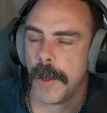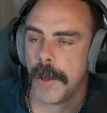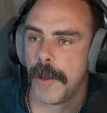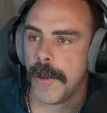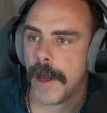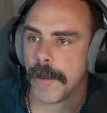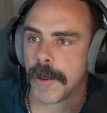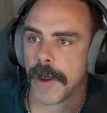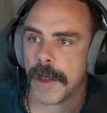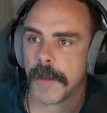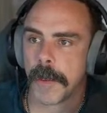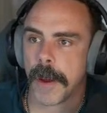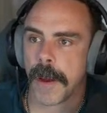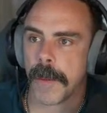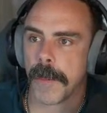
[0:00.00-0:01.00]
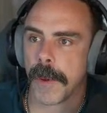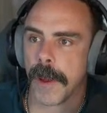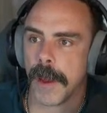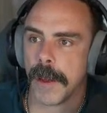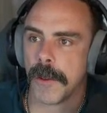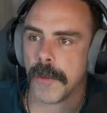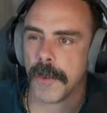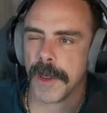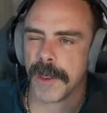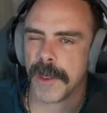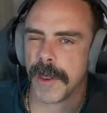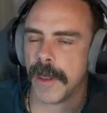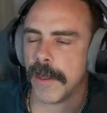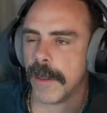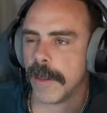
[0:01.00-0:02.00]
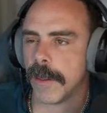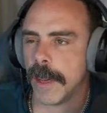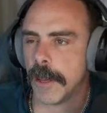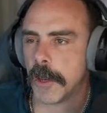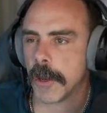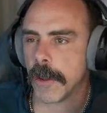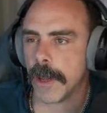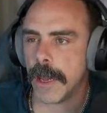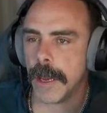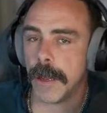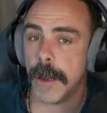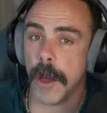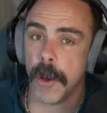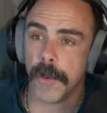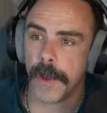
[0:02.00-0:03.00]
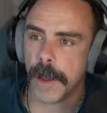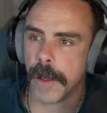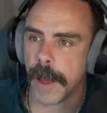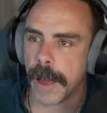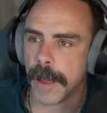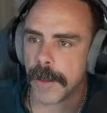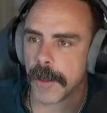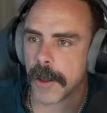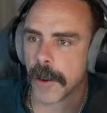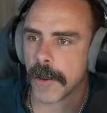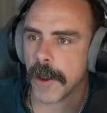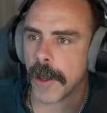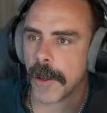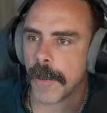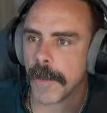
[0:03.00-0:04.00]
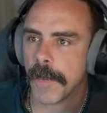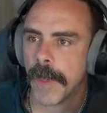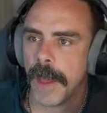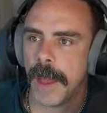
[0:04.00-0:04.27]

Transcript: You have a transparent bridge, which is essentially no VLANs turned on,